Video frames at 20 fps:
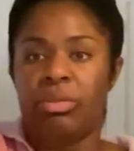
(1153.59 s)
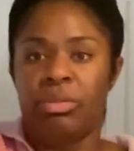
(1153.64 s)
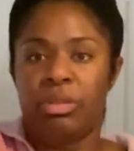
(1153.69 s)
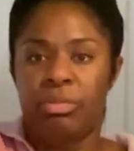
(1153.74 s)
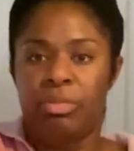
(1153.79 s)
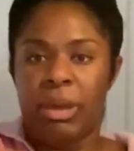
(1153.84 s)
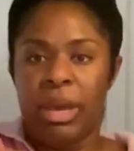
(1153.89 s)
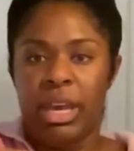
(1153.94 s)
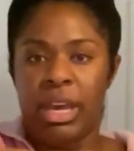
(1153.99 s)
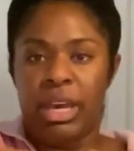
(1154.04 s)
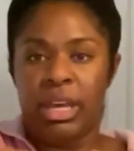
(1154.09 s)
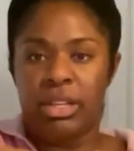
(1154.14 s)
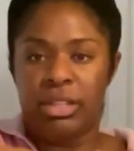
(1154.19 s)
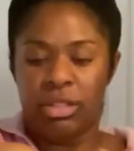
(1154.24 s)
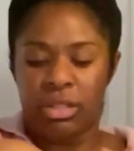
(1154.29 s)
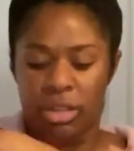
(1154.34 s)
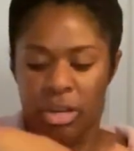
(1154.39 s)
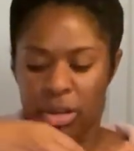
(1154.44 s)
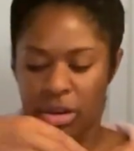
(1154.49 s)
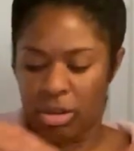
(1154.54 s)
in the pan,
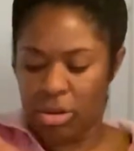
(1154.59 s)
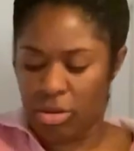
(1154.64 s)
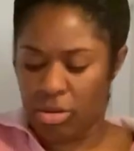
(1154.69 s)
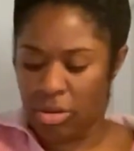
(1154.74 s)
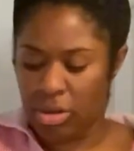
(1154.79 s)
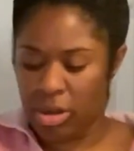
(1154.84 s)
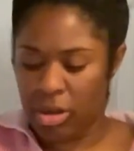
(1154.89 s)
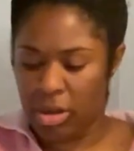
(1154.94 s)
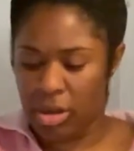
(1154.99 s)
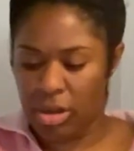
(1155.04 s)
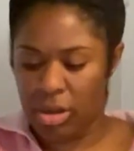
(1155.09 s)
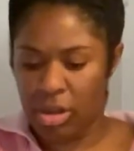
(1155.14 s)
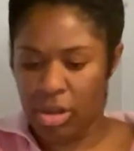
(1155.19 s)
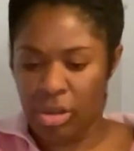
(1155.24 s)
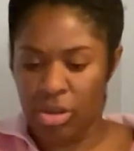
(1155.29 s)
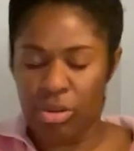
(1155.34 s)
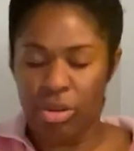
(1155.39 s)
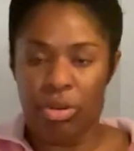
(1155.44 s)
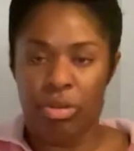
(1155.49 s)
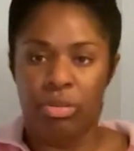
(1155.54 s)
so
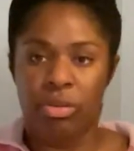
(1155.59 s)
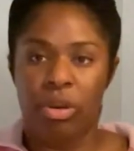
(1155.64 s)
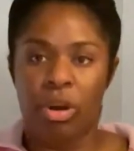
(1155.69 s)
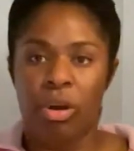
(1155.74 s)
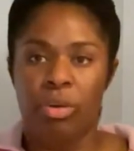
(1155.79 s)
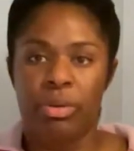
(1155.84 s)
you don't